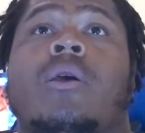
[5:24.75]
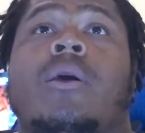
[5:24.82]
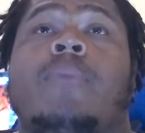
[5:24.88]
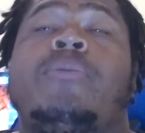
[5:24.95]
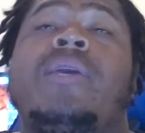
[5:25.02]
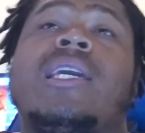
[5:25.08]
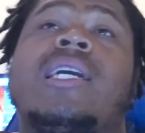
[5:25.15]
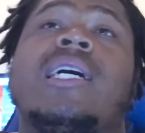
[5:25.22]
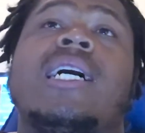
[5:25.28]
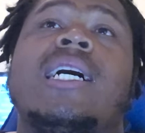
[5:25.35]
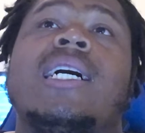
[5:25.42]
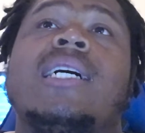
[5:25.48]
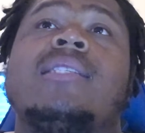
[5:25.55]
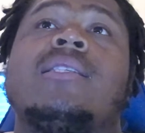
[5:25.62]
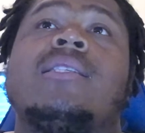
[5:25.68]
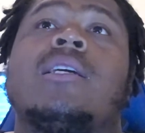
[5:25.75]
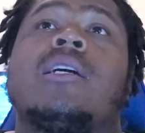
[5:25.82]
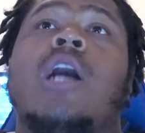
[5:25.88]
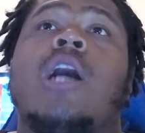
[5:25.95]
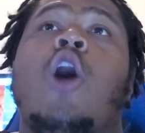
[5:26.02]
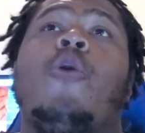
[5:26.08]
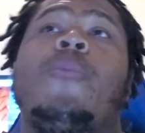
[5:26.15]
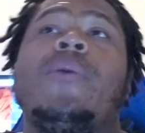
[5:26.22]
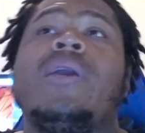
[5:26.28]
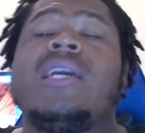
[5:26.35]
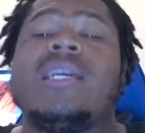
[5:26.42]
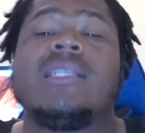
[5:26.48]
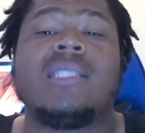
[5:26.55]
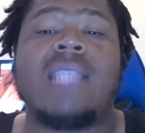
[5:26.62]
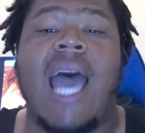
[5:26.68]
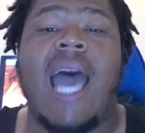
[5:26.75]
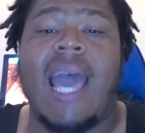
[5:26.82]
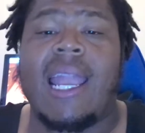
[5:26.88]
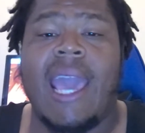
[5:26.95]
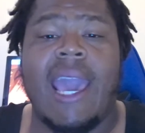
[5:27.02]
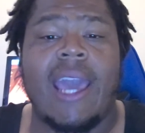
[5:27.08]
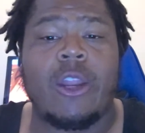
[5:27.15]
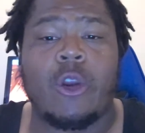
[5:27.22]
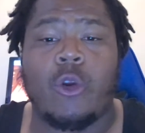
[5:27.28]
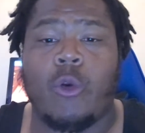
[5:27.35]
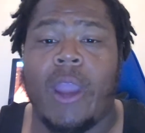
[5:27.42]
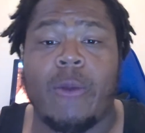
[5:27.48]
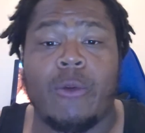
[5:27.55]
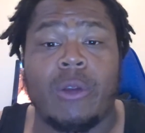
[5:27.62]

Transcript: because Kobe has not had a great